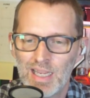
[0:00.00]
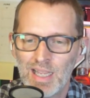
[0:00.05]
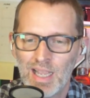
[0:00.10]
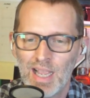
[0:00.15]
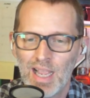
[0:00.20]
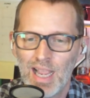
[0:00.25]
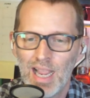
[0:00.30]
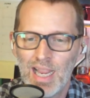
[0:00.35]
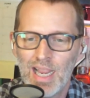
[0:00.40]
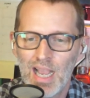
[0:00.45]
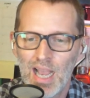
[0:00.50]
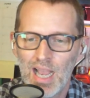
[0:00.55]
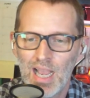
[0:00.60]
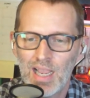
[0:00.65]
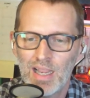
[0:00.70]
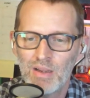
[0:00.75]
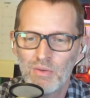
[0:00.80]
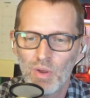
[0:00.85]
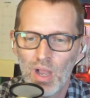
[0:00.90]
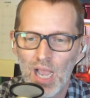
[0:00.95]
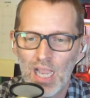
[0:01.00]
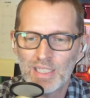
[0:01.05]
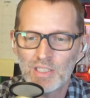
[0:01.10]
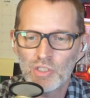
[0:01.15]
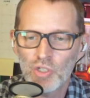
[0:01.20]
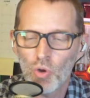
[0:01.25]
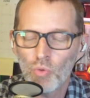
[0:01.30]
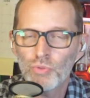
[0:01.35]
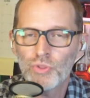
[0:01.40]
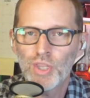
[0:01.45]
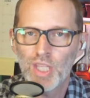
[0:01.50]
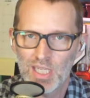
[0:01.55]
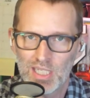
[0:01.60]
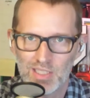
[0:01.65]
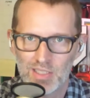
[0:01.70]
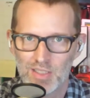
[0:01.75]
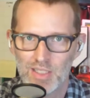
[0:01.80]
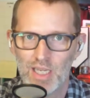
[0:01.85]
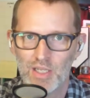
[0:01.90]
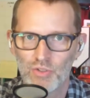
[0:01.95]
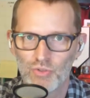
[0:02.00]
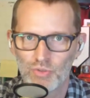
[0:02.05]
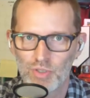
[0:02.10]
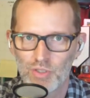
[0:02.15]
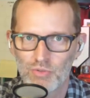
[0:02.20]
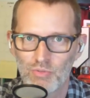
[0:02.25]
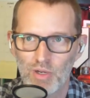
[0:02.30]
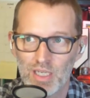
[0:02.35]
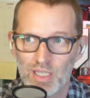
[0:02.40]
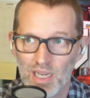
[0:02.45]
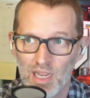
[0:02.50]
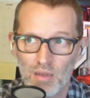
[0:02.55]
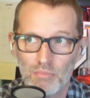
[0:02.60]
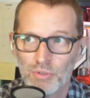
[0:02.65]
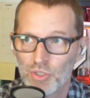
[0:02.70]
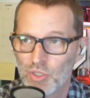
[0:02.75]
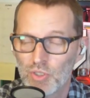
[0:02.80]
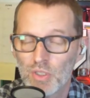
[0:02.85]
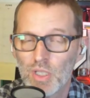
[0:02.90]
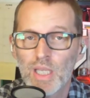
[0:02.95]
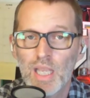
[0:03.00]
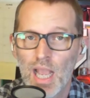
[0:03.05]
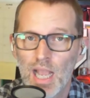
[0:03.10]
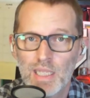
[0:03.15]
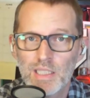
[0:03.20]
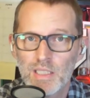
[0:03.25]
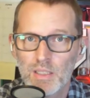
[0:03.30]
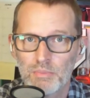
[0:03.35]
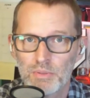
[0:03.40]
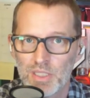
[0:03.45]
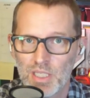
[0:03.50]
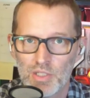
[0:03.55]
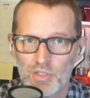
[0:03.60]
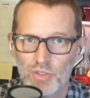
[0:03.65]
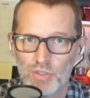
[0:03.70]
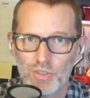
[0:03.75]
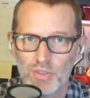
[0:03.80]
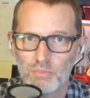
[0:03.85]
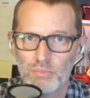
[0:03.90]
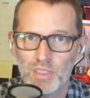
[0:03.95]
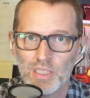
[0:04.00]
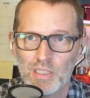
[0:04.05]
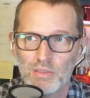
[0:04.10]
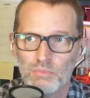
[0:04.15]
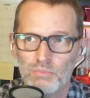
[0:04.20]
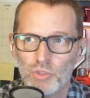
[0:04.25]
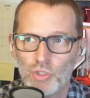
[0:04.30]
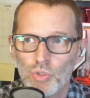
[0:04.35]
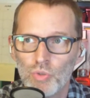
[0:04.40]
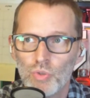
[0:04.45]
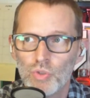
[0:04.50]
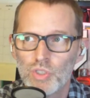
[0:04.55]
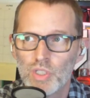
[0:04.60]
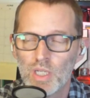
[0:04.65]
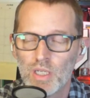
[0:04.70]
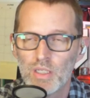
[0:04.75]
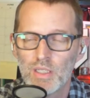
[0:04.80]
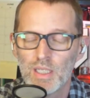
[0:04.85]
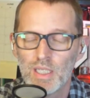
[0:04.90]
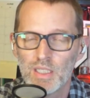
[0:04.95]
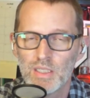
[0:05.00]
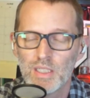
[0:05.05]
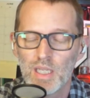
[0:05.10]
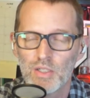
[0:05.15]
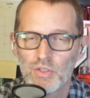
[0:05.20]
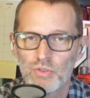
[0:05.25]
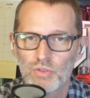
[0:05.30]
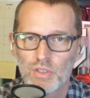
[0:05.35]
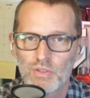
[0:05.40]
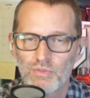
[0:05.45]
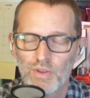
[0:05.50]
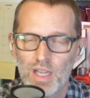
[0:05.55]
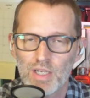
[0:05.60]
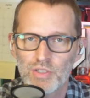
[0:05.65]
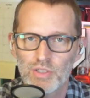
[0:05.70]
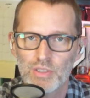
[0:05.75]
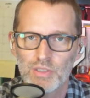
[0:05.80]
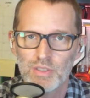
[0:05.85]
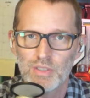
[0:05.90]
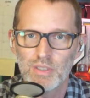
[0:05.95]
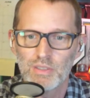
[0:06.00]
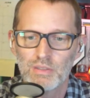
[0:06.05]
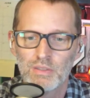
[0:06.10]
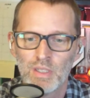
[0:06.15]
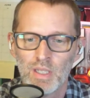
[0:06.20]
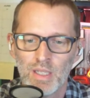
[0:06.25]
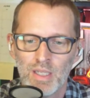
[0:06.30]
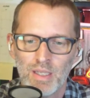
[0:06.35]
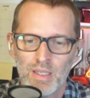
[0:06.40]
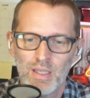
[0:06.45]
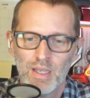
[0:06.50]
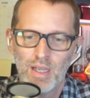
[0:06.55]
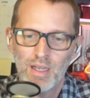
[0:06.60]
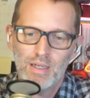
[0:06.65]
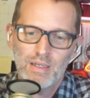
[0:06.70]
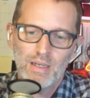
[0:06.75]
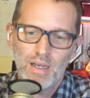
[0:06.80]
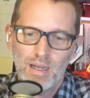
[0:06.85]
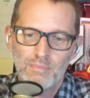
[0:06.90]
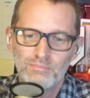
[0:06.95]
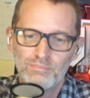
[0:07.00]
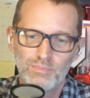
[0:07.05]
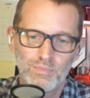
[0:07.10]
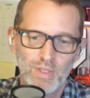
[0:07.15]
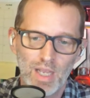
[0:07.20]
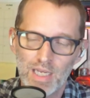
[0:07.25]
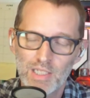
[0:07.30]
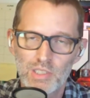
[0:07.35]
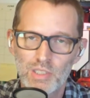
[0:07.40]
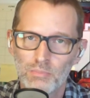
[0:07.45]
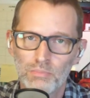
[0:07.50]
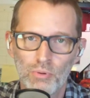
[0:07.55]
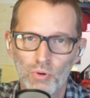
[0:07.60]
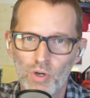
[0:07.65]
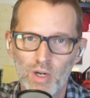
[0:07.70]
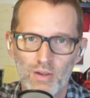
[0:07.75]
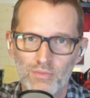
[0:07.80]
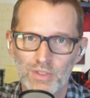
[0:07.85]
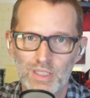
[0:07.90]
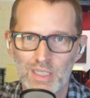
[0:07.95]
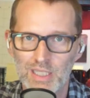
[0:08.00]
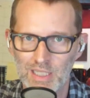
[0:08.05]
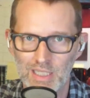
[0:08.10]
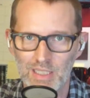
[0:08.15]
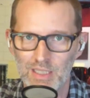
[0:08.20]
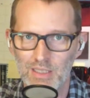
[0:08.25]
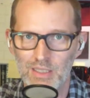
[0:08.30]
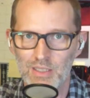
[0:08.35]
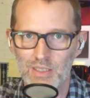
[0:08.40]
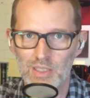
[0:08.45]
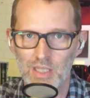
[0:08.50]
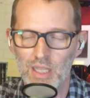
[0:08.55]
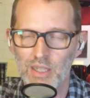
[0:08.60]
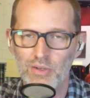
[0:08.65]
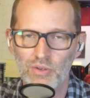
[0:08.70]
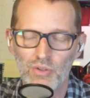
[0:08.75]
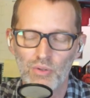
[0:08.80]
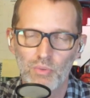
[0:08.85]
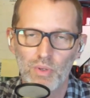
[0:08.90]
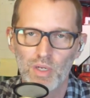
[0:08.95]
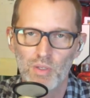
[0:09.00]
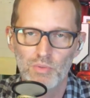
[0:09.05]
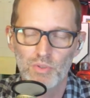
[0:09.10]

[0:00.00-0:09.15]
ai i don't think is dangerous right now but certainly has the potential to be used in in dangerous fashions and uh, I'm, I support everything in this letter the way it was